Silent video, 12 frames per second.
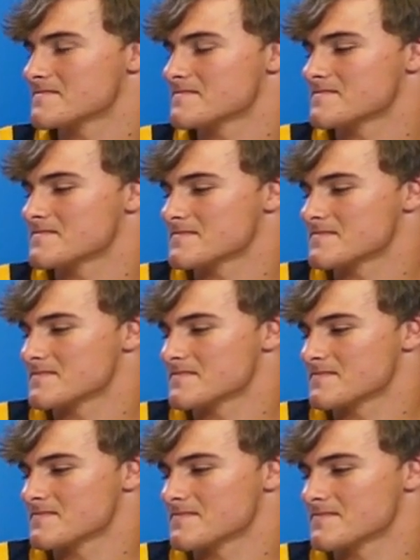
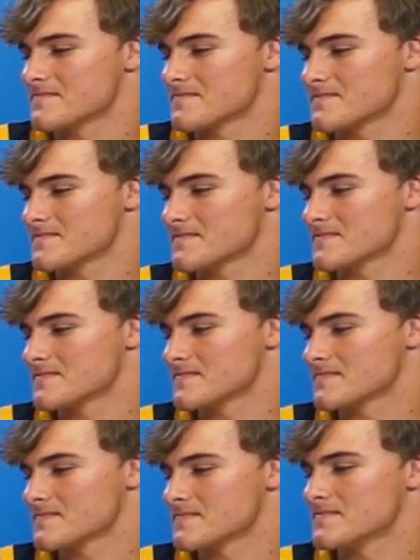
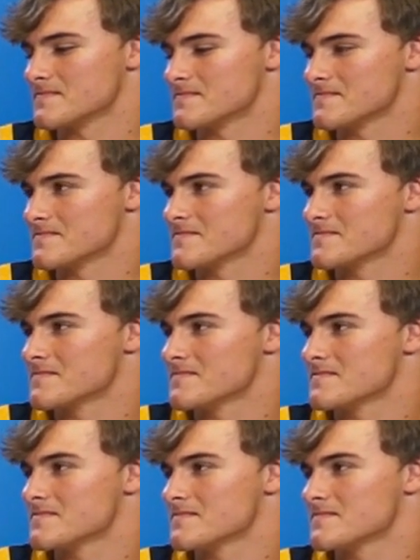
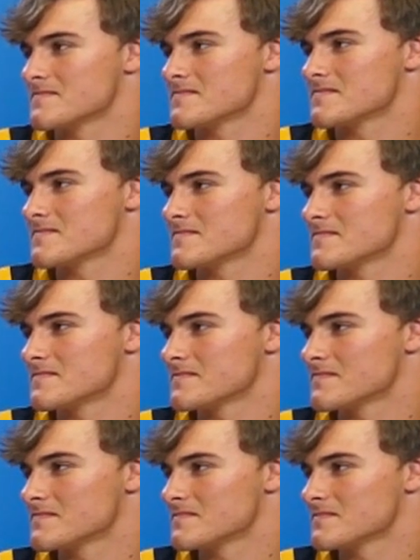
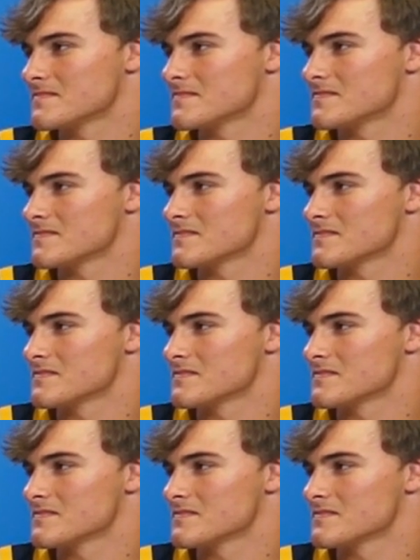[no speech]